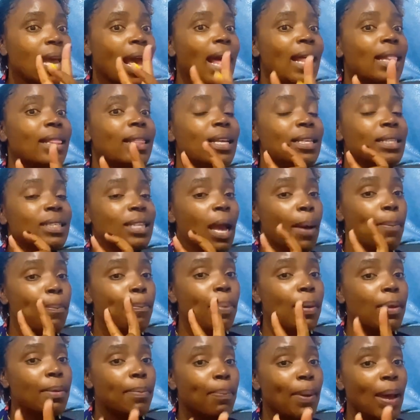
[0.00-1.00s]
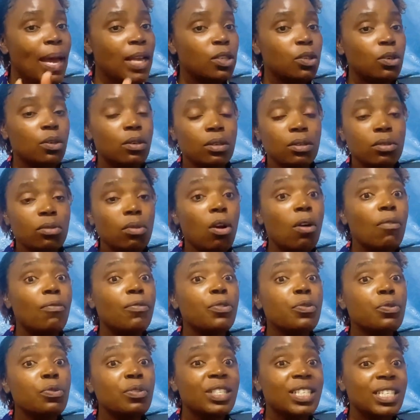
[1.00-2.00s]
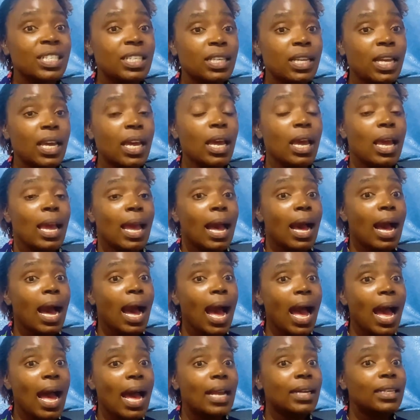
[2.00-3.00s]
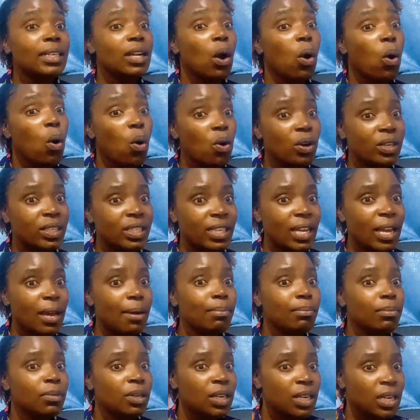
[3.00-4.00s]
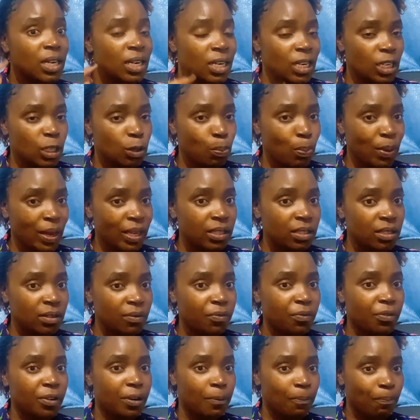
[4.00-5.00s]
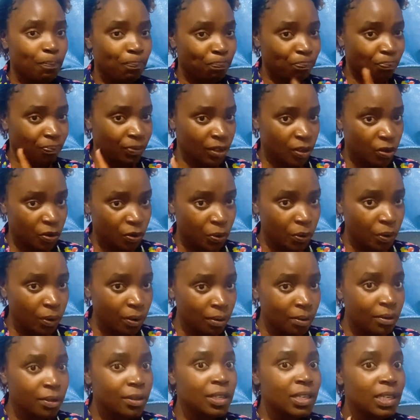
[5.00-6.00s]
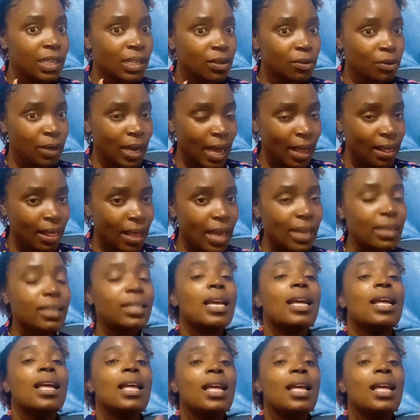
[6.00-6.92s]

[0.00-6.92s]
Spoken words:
are the chairpersons of UDA and ODM, respectively. Look at that.